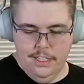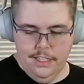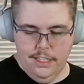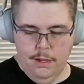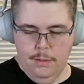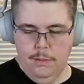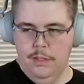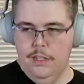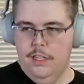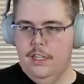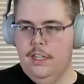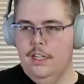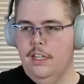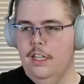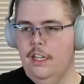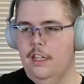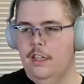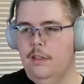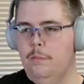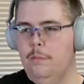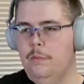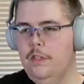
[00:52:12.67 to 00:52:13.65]
So he did a
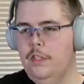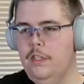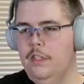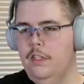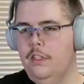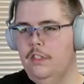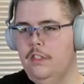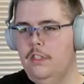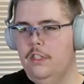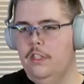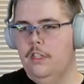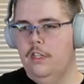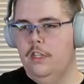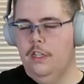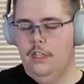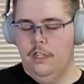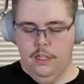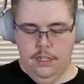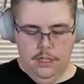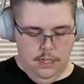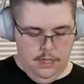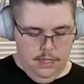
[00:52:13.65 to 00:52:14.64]
lot of the builds.
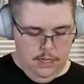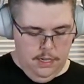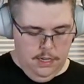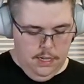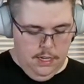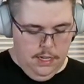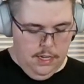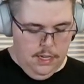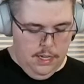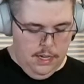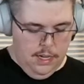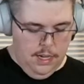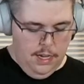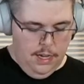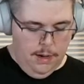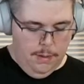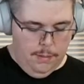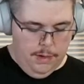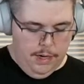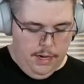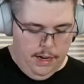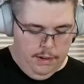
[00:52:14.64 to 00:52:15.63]

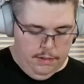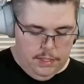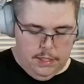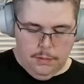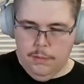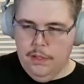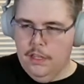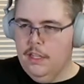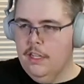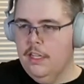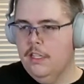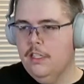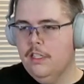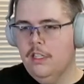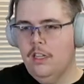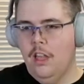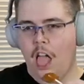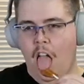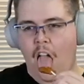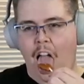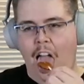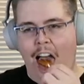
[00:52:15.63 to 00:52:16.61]
I'm gonna have some of
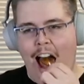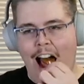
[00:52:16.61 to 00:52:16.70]
this.